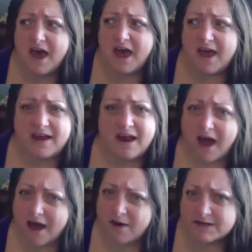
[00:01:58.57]
and
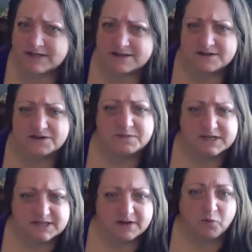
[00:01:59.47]
I always considered
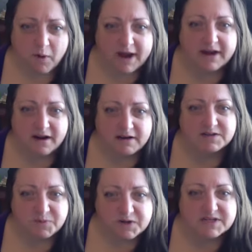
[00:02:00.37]
myself quite an
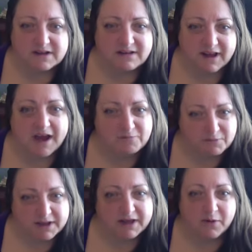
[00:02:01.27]
honest person. Like I
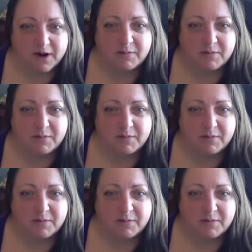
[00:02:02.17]
really go out of